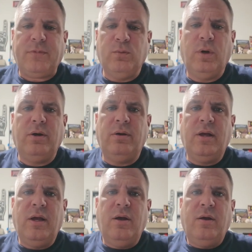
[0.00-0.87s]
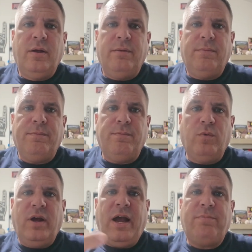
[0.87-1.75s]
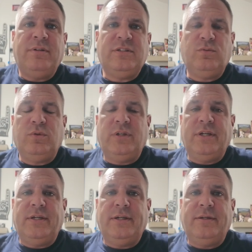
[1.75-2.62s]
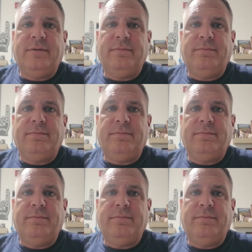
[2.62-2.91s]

Well, what happens when